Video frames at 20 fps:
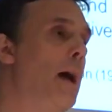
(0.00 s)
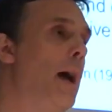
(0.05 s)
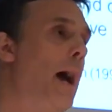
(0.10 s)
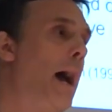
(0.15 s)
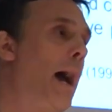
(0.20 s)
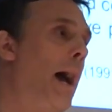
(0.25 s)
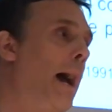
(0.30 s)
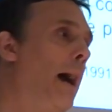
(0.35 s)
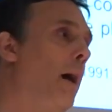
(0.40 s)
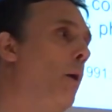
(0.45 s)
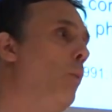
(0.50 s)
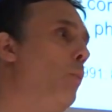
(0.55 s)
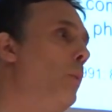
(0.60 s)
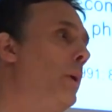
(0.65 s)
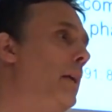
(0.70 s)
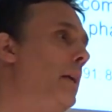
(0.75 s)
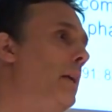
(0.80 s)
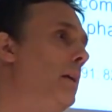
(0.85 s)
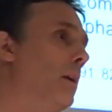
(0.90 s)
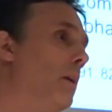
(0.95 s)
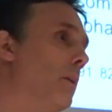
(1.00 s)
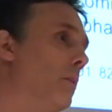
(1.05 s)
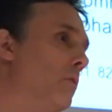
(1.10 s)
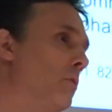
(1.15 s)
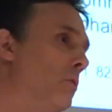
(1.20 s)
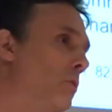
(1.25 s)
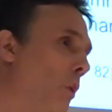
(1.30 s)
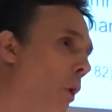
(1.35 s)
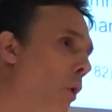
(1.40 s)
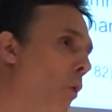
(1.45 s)
How we
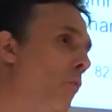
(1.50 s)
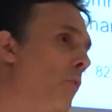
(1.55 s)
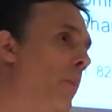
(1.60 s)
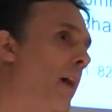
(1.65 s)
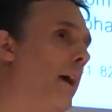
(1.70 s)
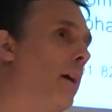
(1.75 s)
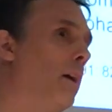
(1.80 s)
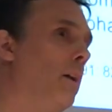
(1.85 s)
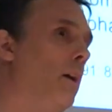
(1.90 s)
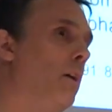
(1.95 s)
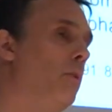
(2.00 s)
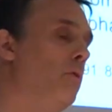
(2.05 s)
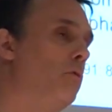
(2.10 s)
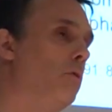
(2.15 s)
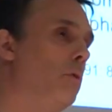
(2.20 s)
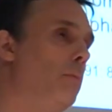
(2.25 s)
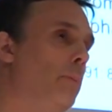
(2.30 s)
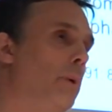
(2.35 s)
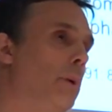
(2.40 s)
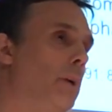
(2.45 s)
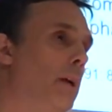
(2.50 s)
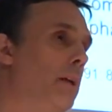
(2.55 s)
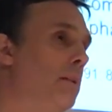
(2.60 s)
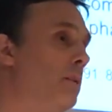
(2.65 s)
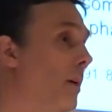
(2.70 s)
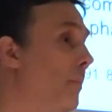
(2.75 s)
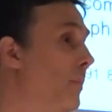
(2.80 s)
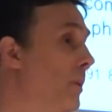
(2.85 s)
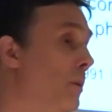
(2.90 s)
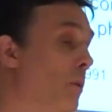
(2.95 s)
solve that conundrum is
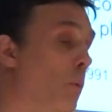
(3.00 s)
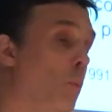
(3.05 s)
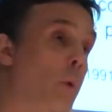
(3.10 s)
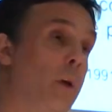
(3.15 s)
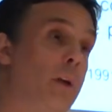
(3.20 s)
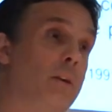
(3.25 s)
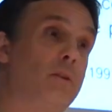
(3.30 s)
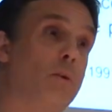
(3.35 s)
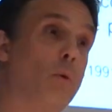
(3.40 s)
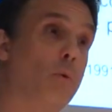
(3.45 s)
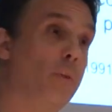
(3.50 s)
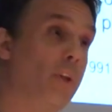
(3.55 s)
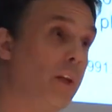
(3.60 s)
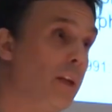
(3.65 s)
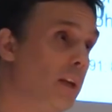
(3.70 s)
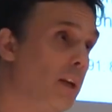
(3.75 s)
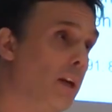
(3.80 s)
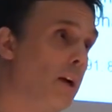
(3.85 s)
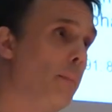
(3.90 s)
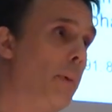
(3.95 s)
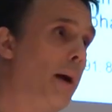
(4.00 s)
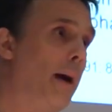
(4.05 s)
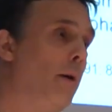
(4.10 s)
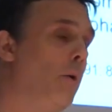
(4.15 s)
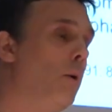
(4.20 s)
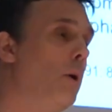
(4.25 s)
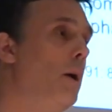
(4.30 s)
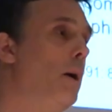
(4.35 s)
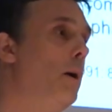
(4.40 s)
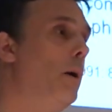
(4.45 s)
something that we're still thinking
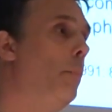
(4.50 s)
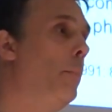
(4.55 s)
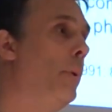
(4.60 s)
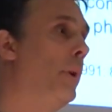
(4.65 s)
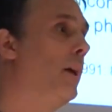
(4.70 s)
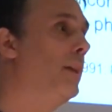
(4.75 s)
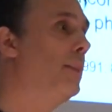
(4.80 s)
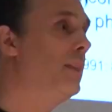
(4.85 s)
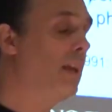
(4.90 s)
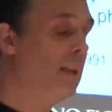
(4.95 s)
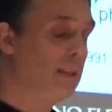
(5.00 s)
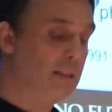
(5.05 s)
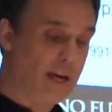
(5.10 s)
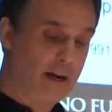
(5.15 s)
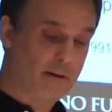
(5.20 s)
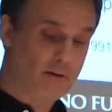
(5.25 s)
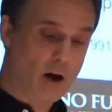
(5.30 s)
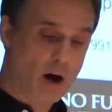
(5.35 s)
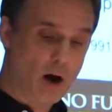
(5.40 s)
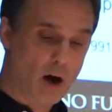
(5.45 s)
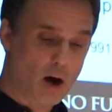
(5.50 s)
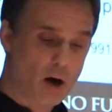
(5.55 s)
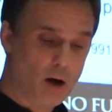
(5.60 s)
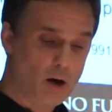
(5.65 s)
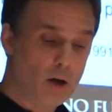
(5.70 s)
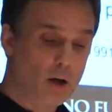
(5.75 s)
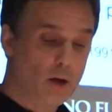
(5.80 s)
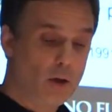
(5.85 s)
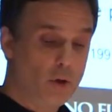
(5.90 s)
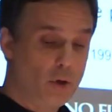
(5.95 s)
about, but I think there
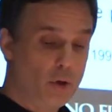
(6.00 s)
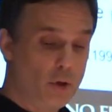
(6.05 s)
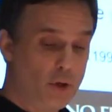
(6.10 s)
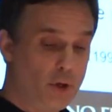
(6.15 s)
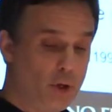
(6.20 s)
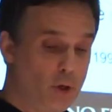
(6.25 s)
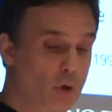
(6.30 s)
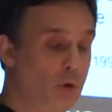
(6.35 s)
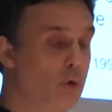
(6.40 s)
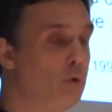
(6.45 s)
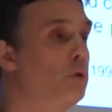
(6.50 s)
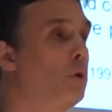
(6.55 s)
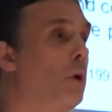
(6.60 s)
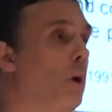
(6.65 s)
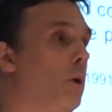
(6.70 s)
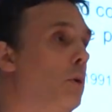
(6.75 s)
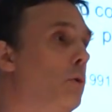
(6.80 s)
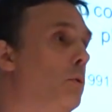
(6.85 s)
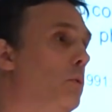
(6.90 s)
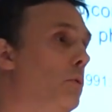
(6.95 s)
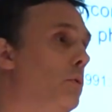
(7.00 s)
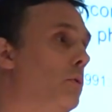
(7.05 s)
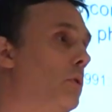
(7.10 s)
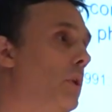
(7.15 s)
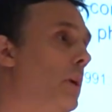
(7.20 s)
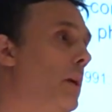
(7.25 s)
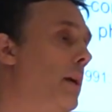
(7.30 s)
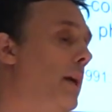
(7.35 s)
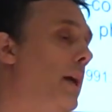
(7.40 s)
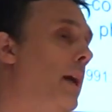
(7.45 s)
are huge
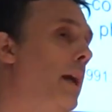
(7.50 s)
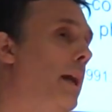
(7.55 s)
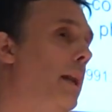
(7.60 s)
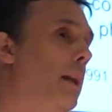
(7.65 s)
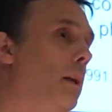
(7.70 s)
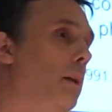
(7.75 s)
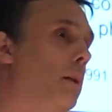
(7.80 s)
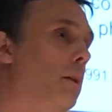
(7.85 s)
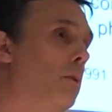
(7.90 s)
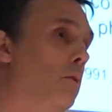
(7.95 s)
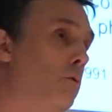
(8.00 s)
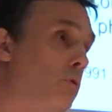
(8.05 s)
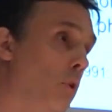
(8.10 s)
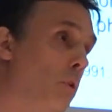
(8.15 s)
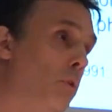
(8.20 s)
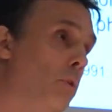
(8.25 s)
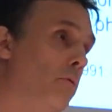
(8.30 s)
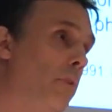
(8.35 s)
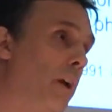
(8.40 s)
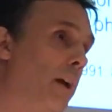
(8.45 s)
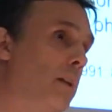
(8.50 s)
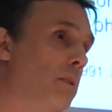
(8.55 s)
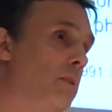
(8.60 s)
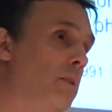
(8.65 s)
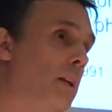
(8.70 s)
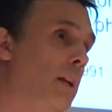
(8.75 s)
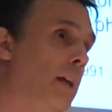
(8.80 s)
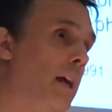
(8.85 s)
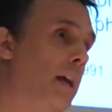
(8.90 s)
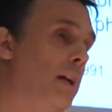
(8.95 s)
clues in the Truth and
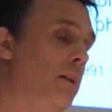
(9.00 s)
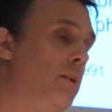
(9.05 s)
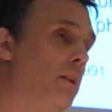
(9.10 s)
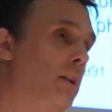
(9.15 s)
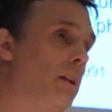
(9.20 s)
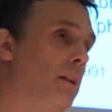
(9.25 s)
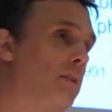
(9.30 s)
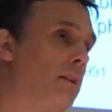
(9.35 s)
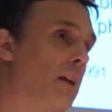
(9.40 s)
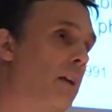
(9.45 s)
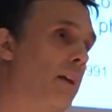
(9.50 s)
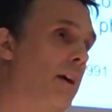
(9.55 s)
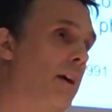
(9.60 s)
Reconciliation in South